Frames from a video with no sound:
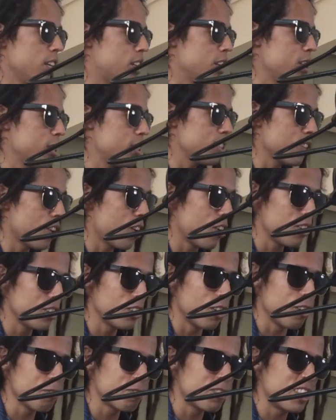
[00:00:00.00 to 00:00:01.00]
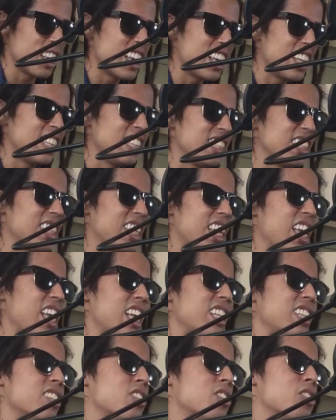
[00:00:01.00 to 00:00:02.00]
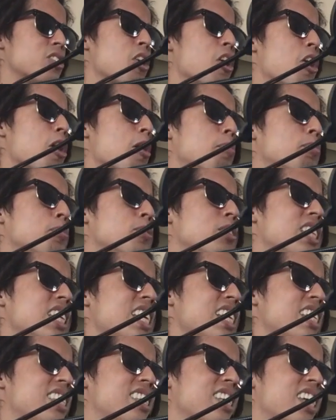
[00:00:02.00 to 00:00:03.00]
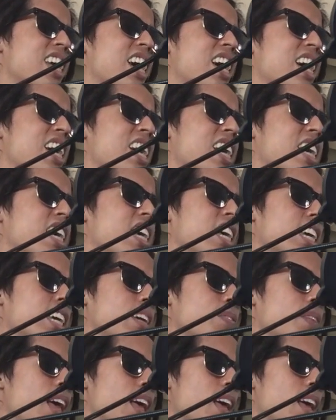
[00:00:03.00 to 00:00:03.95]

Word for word: cause none of them can stop the time.